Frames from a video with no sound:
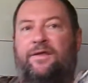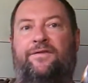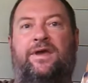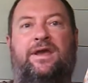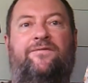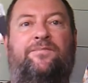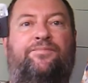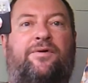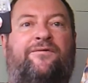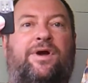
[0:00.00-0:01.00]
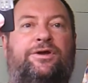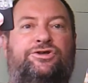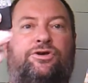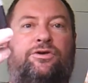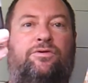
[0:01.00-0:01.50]
They even provide
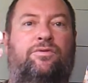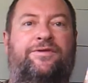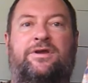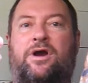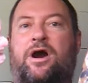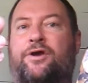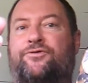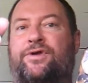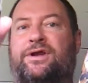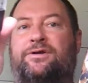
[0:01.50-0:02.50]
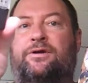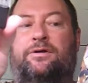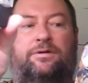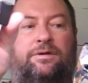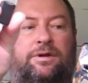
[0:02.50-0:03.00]
you with a card
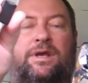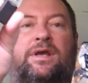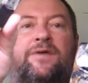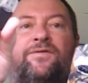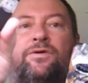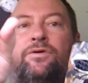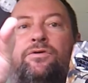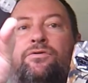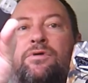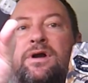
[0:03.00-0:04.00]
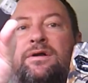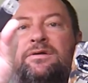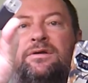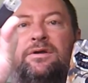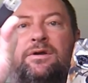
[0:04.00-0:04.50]
reader if you
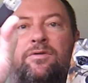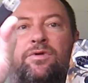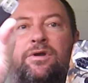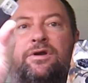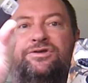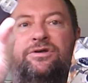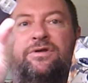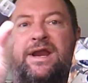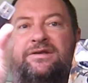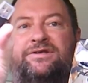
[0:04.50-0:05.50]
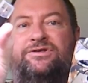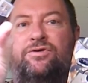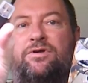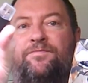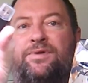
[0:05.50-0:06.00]
would like to connect it to
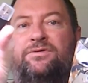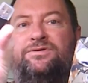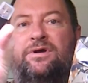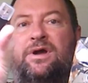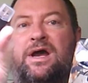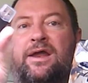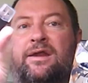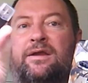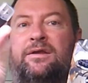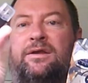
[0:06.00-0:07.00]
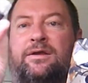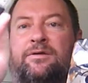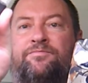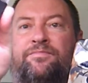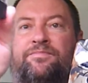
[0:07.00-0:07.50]
your computer and
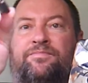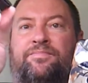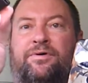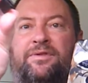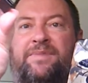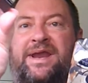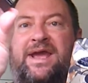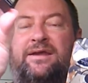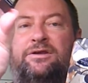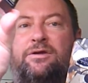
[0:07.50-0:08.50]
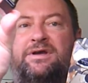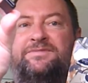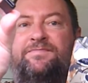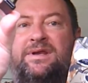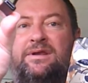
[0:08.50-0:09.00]
put the mini
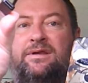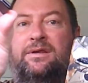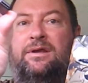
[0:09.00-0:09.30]
USB